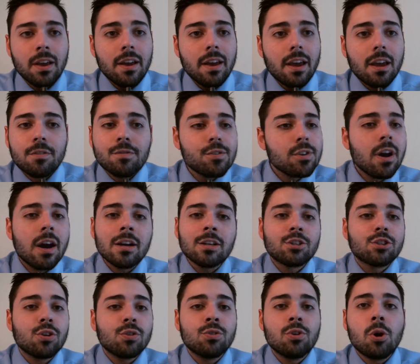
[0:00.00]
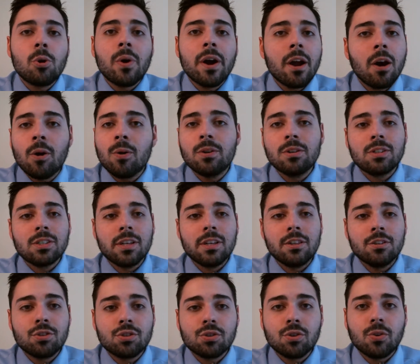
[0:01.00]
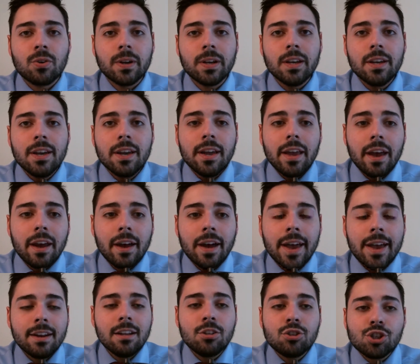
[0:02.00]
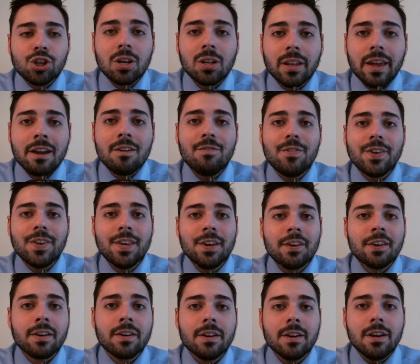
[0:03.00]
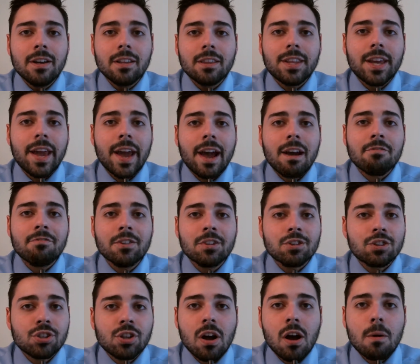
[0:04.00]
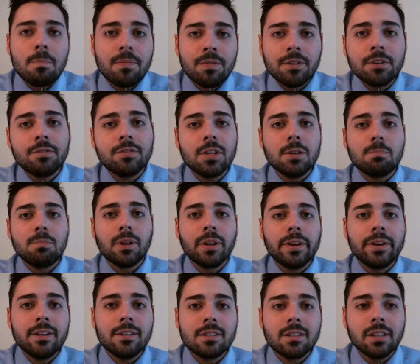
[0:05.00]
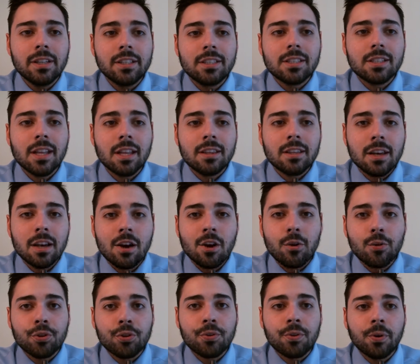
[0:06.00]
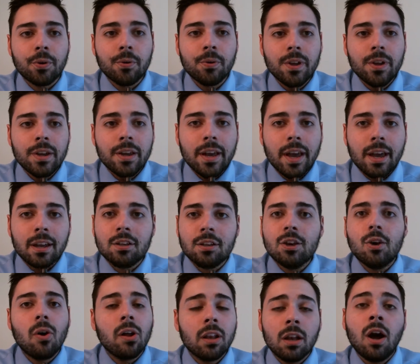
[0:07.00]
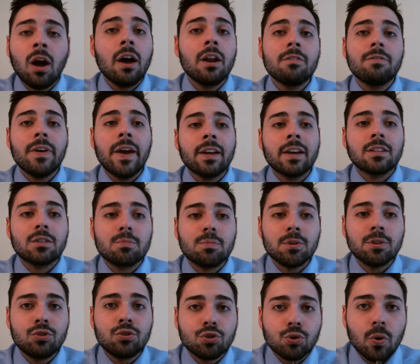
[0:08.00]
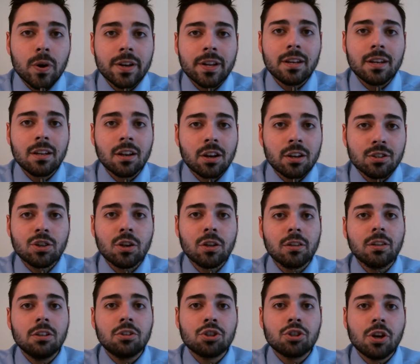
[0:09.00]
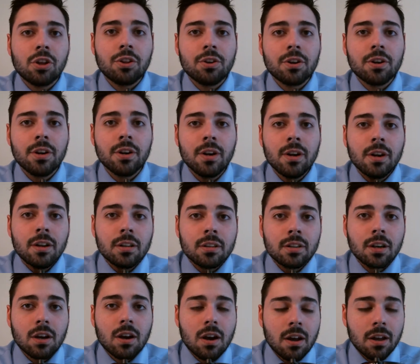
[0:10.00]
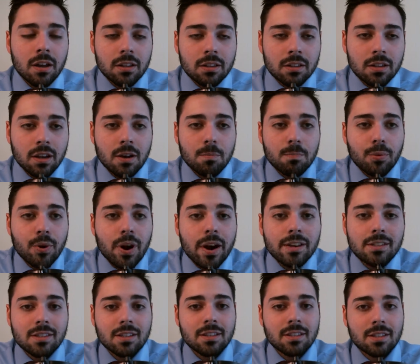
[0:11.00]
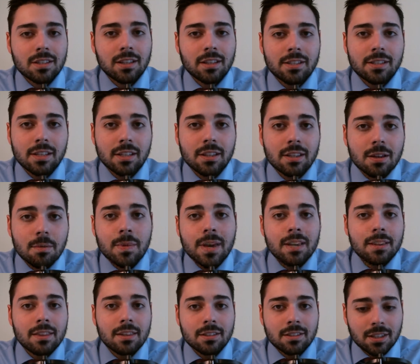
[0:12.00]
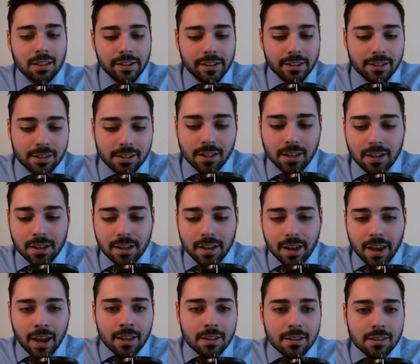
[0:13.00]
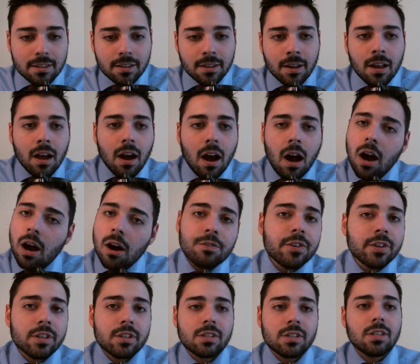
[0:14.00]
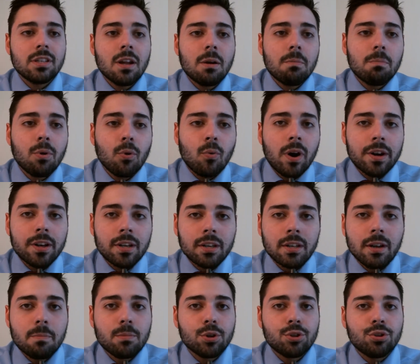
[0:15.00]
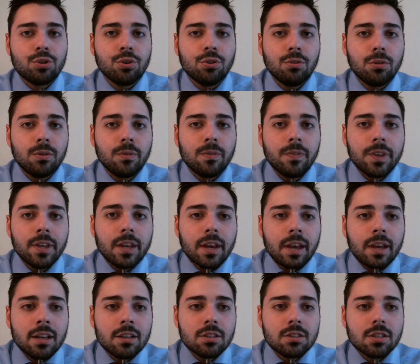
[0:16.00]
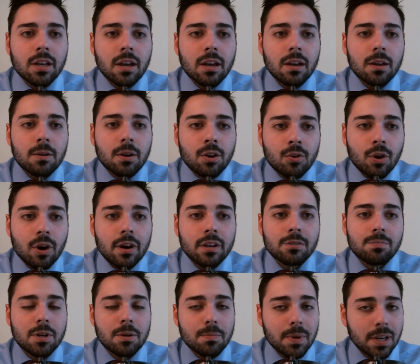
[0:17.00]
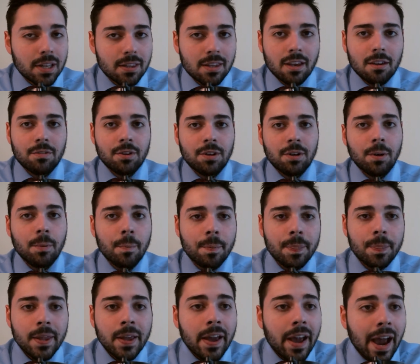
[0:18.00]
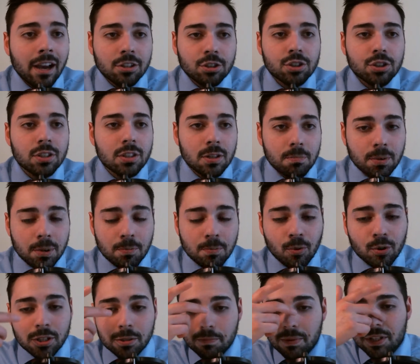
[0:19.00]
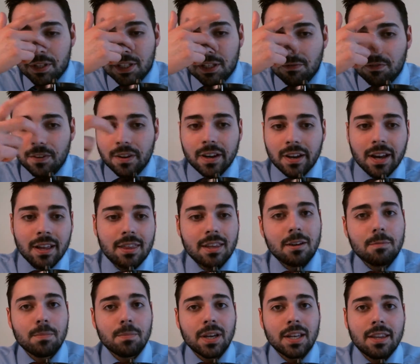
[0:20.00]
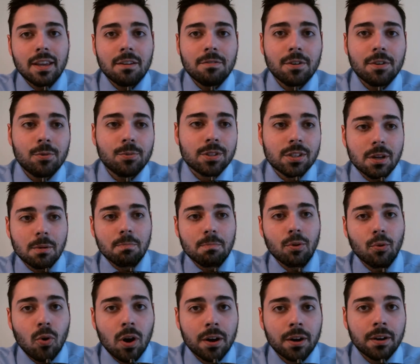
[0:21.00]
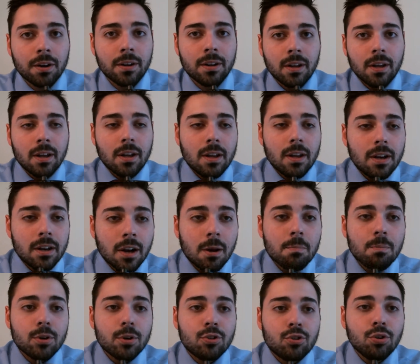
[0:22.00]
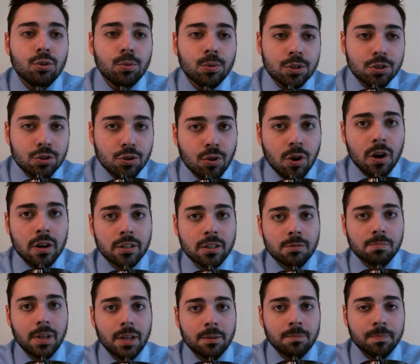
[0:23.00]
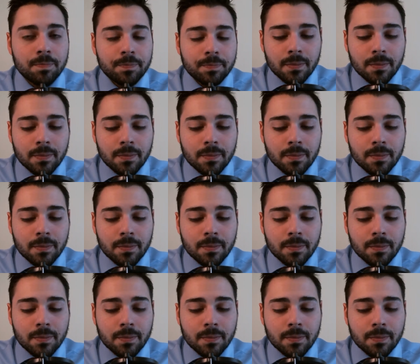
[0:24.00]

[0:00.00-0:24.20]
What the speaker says: If you guys don't know, I always say the story. NHL every year, they have this top 50 players list that they go through. And a lot of experts join in and consult each other to comprise this list and to make this list. And obviously, number one and number two is Crosby and McDavid. Actually, to be more specific, I think McDavid was number one. Number two was Crosby.